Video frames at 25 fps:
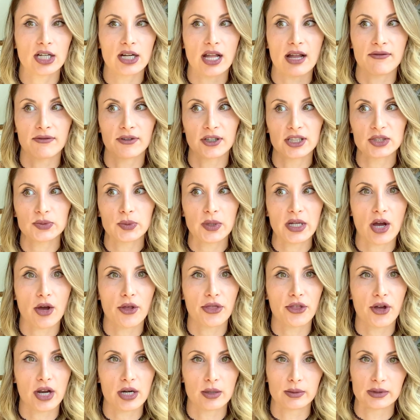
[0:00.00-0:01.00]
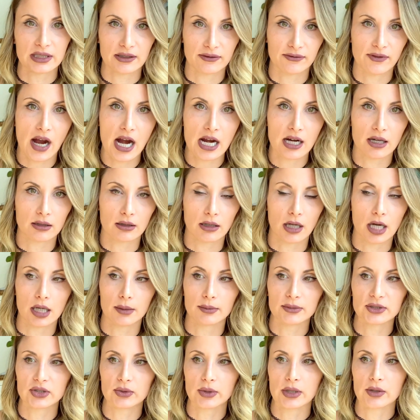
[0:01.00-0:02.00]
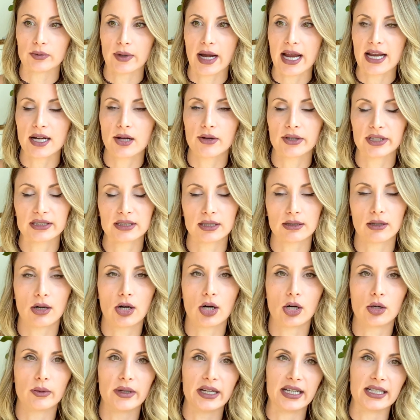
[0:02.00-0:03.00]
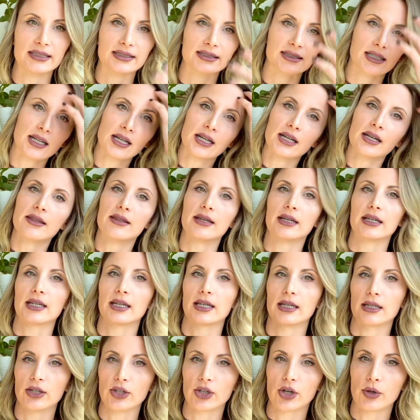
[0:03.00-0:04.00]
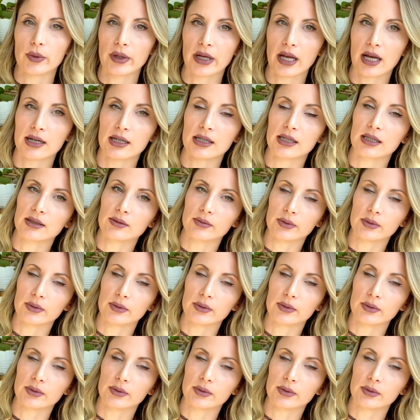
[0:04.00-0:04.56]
At first, we all thought it was a fire alarm. So we ran out into the hallways thinking, we gotta